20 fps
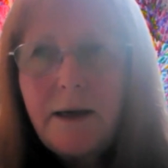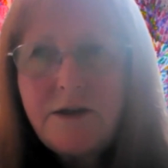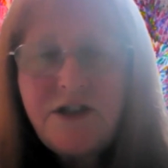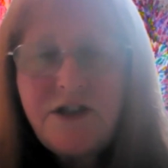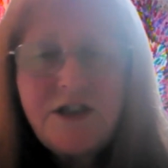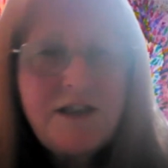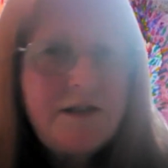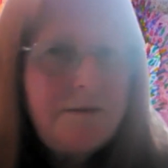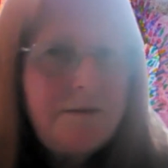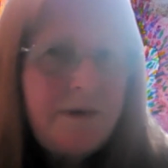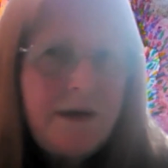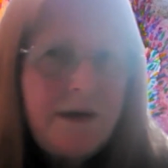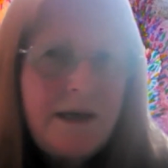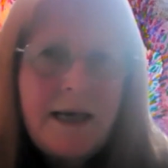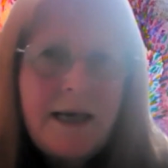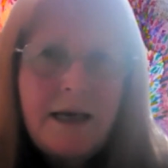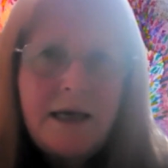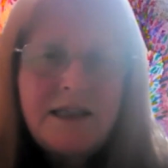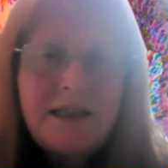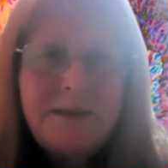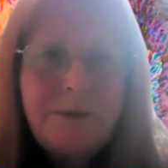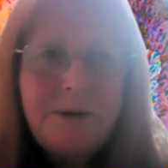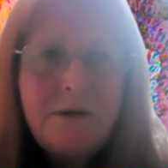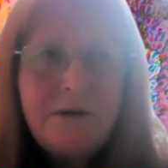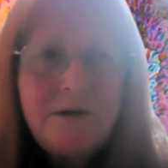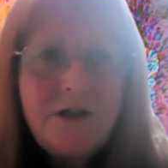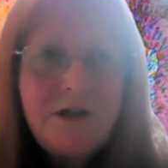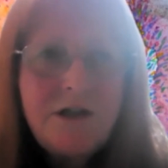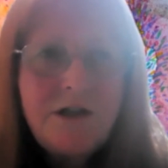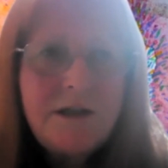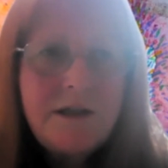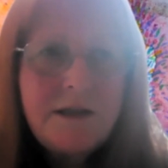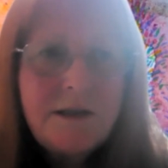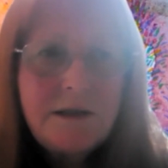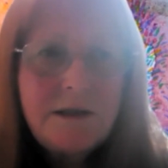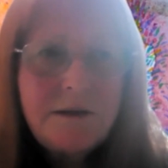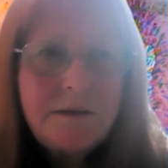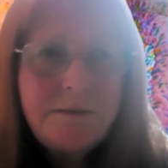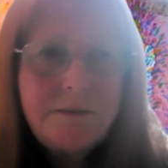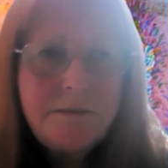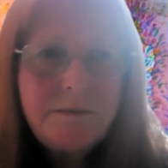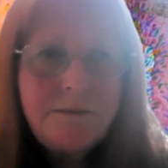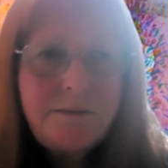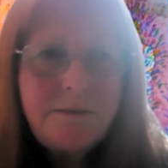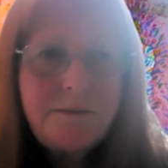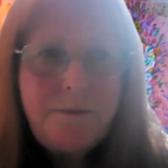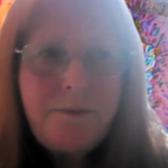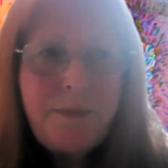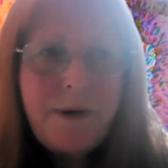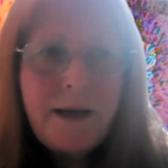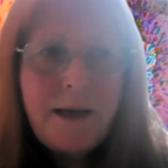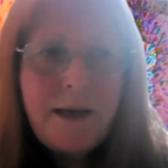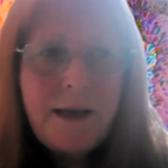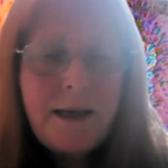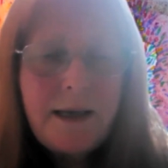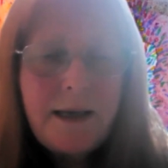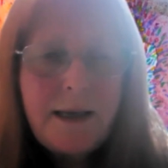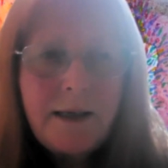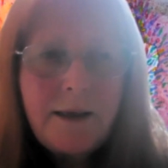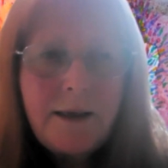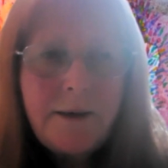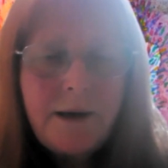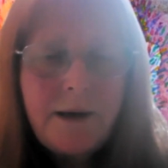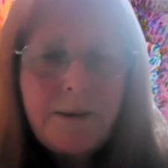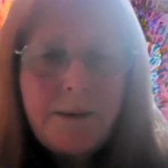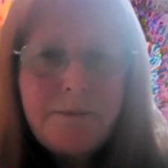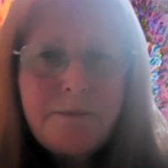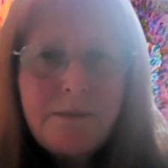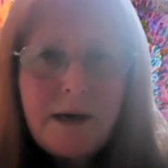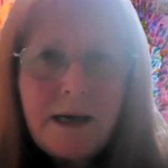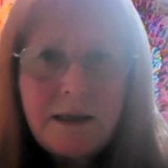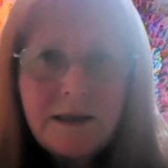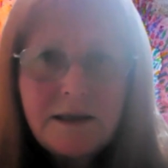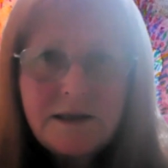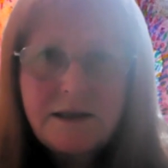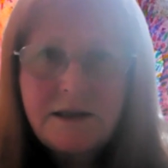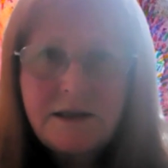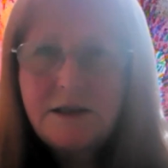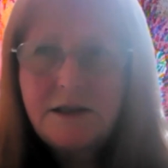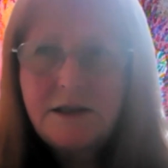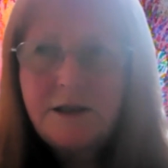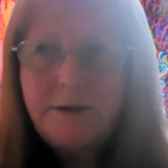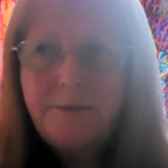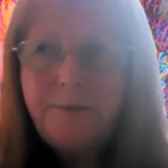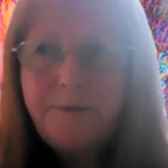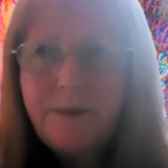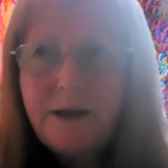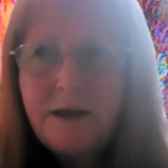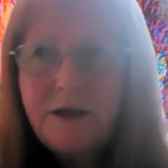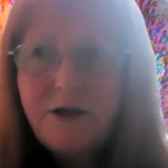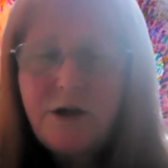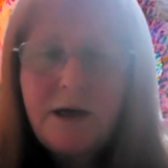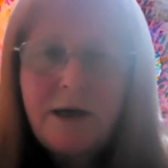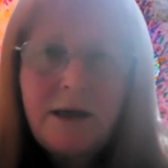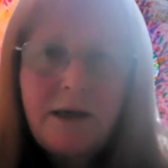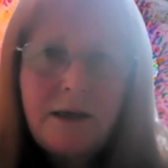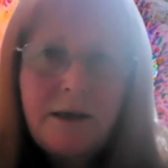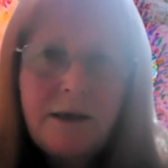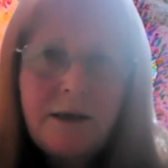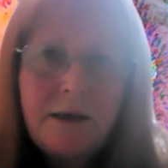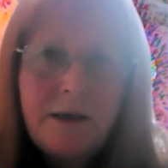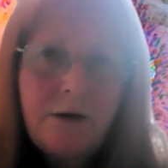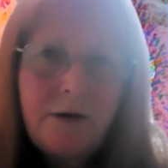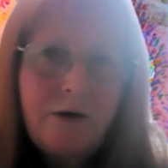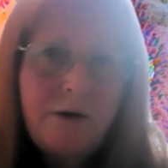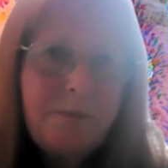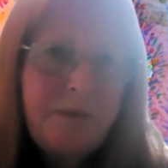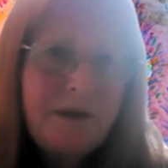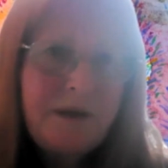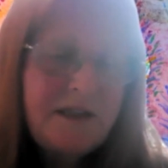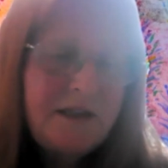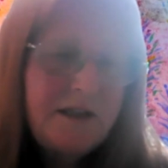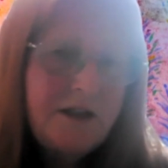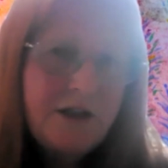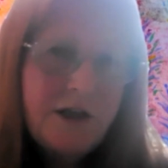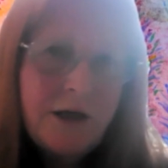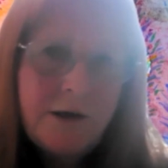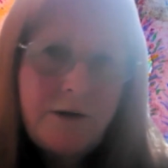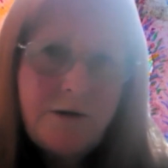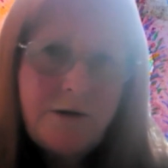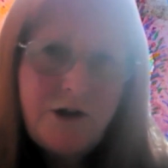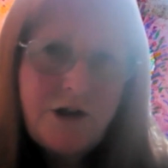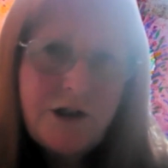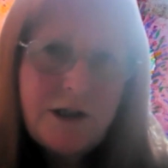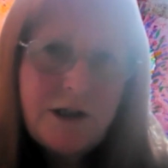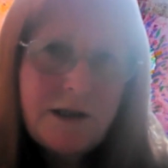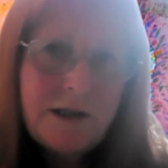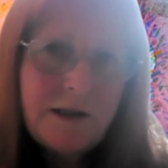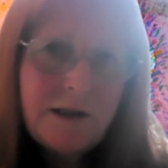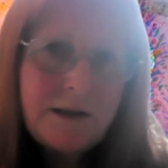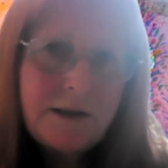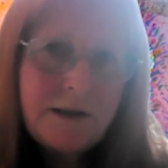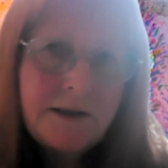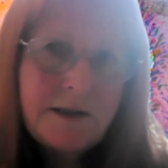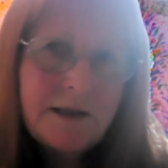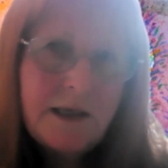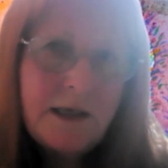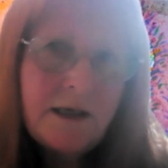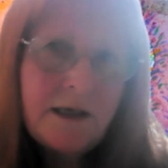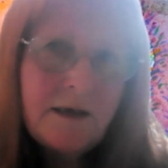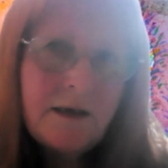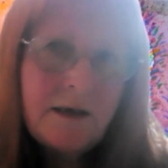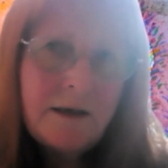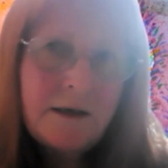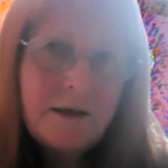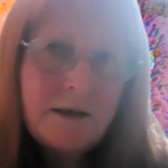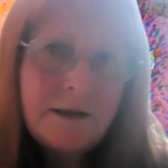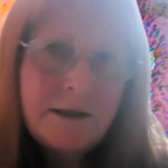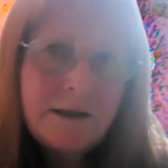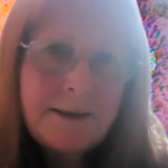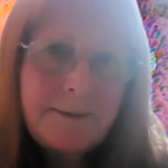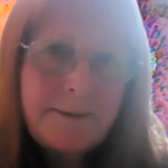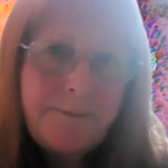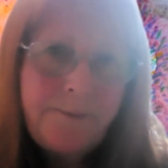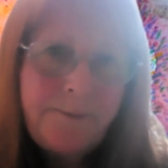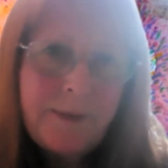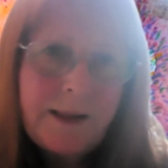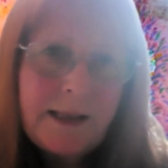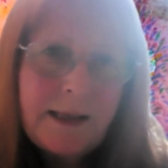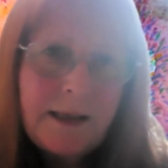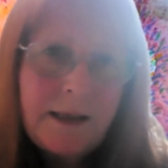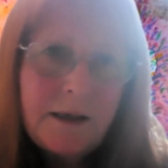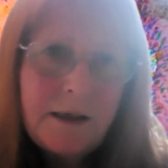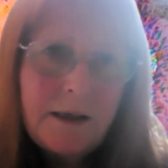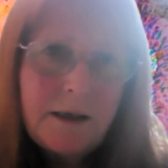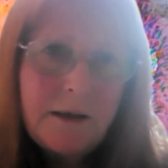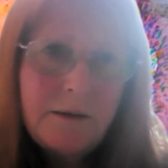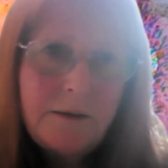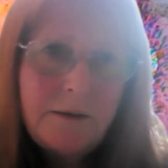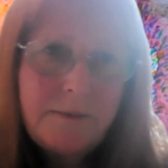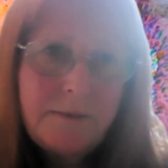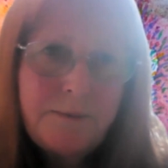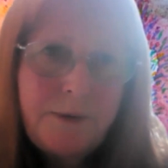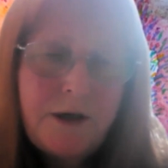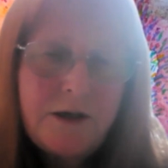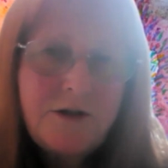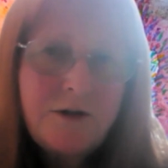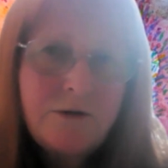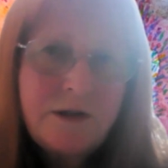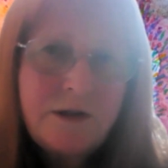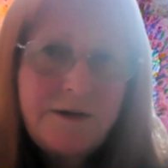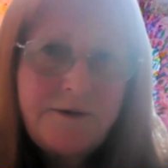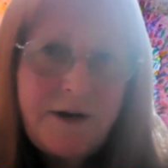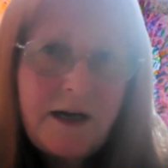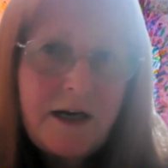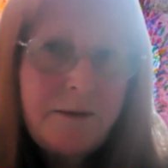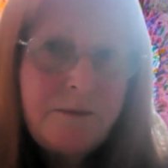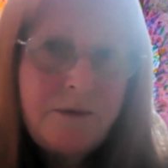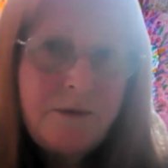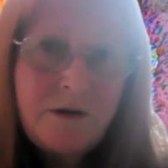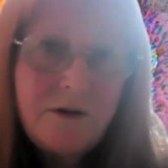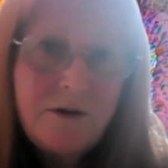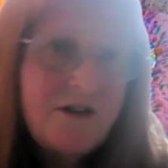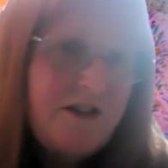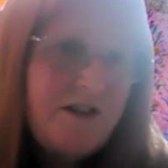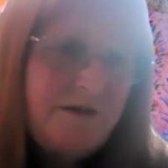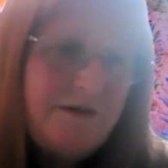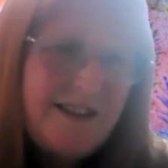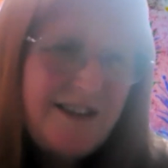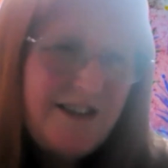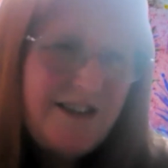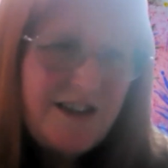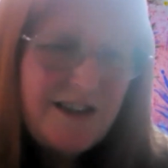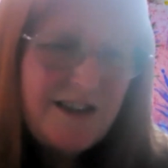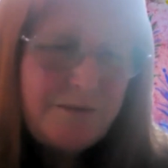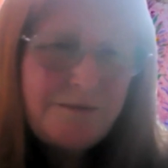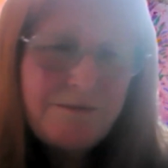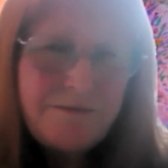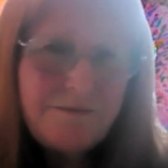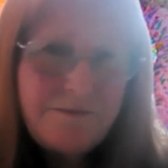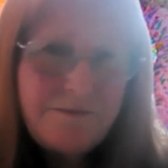just, yeah, I suppose just being amongst a lot of business coaches and personal development, you know, just,